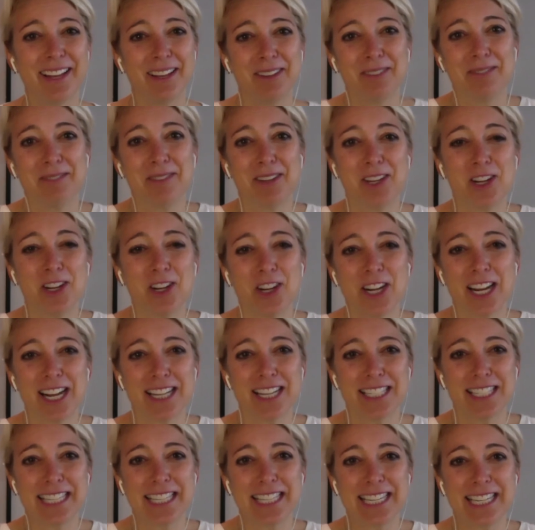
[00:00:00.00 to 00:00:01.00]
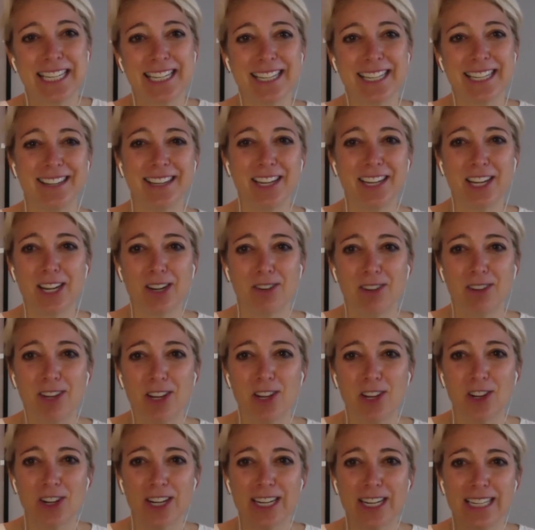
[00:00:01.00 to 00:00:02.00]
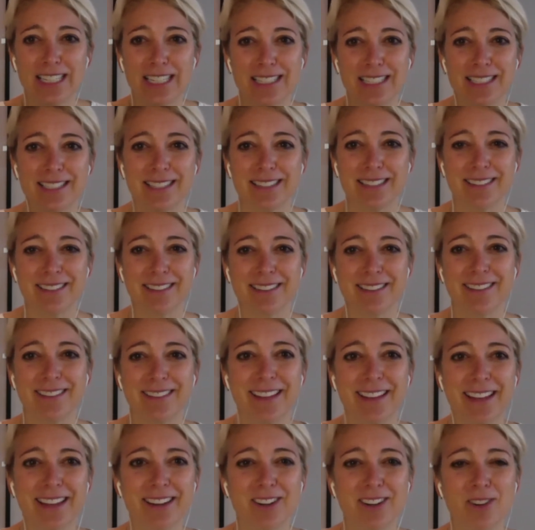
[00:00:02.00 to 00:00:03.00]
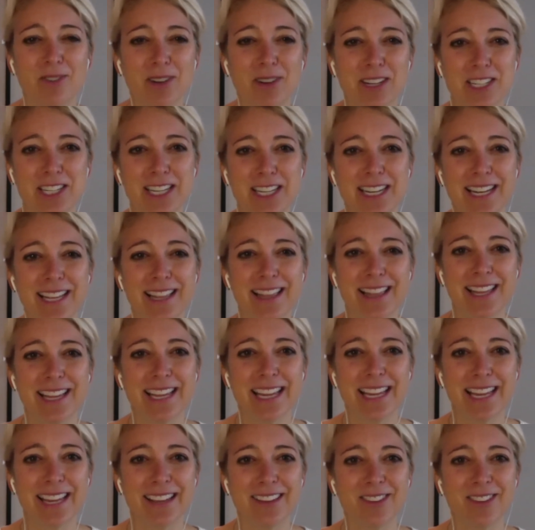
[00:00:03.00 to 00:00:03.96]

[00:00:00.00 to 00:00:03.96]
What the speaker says: curiosity, curious and questioning thinking.